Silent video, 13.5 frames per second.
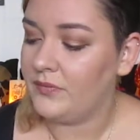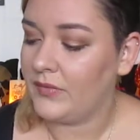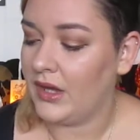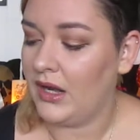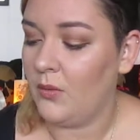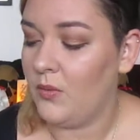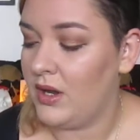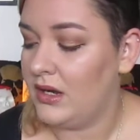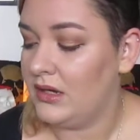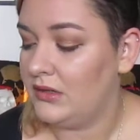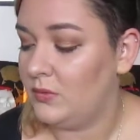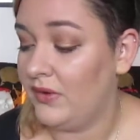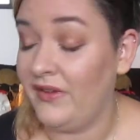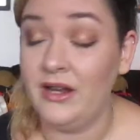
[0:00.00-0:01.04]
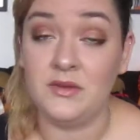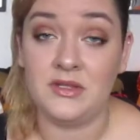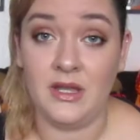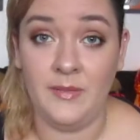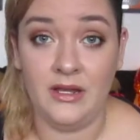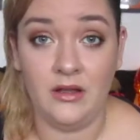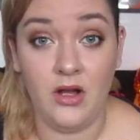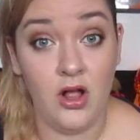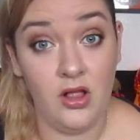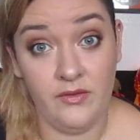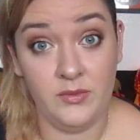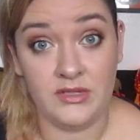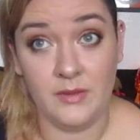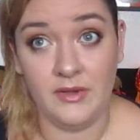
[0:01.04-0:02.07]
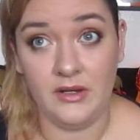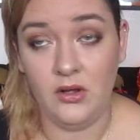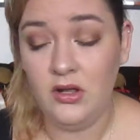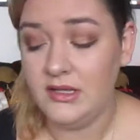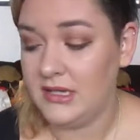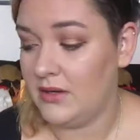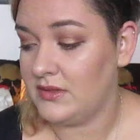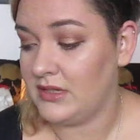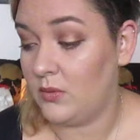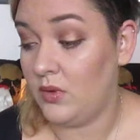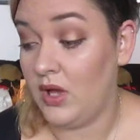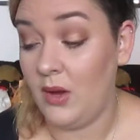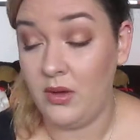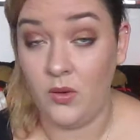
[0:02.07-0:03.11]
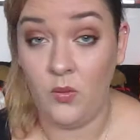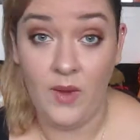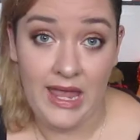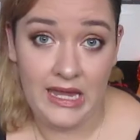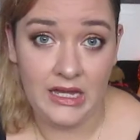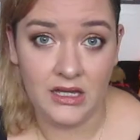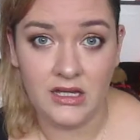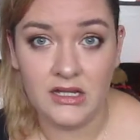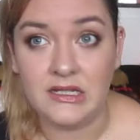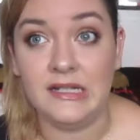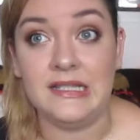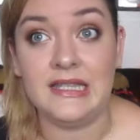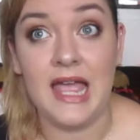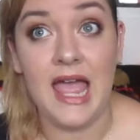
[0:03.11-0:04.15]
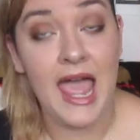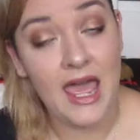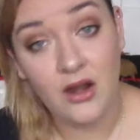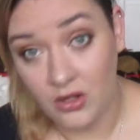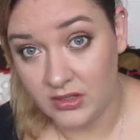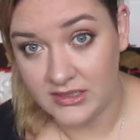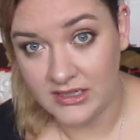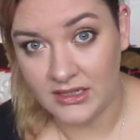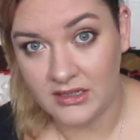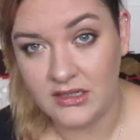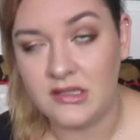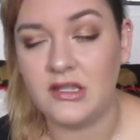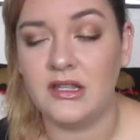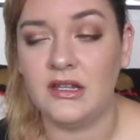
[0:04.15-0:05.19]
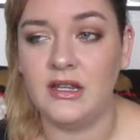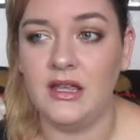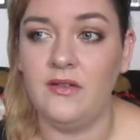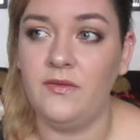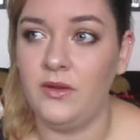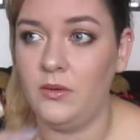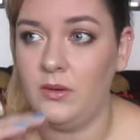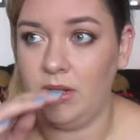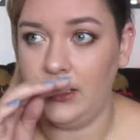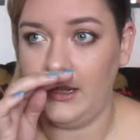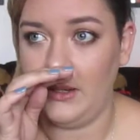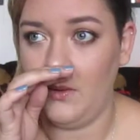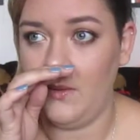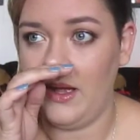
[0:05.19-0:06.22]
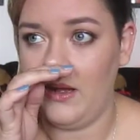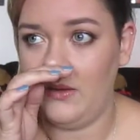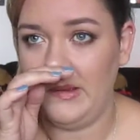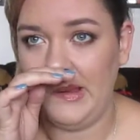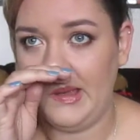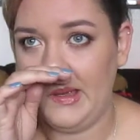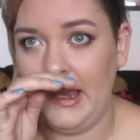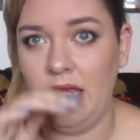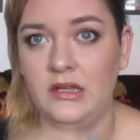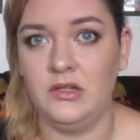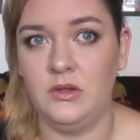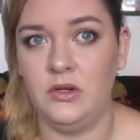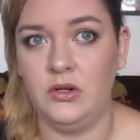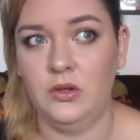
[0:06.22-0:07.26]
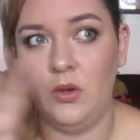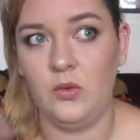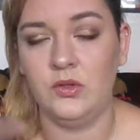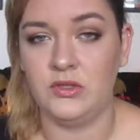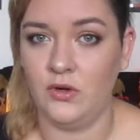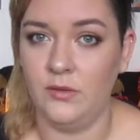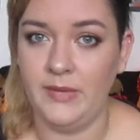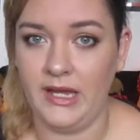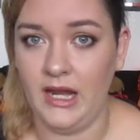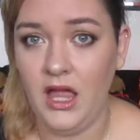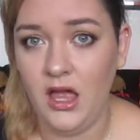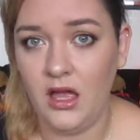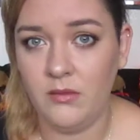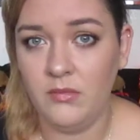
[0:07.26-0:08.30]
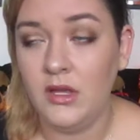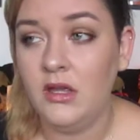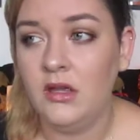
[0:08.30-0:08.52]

And I wanted, when I found out it was coming, all of it was coming to Ulta, I was like, well, I want to wait until it's at Ulta so that if you could go out to your local store and pick it up,